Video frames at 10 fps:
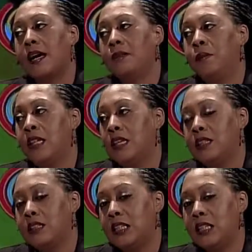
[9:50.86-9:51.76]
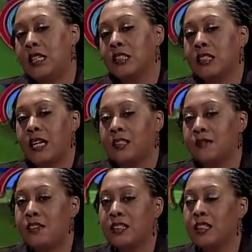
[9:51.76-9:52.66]
being seen as a
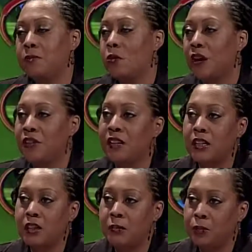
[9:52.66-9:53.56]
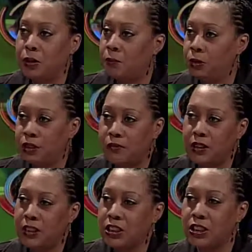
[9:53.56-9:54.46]
victim while you're in the abusive
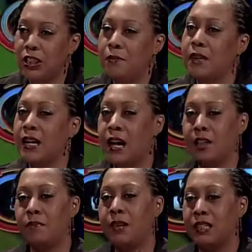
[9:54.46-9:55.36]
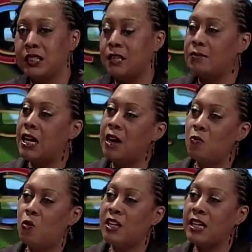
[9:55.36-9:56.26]
relationship, it kind of makes them not
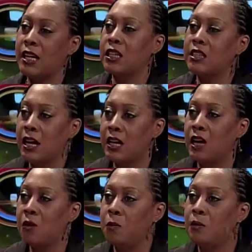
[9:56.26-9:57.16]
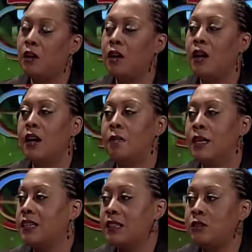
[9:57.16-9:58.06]
want to get that help,
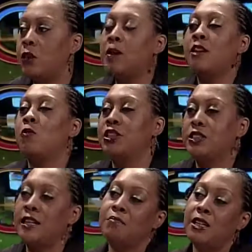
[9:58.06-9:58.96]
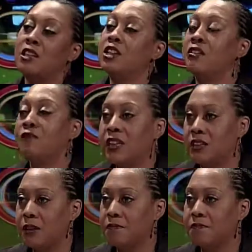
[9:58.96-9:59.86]
because nobody wants to admit that they're a
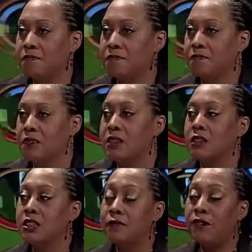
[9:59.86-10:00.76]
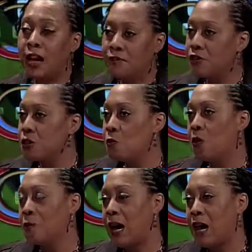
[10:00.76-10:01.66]
victim. Survivor is
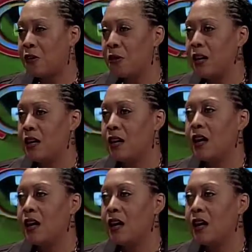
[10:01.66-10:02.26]
more empowering.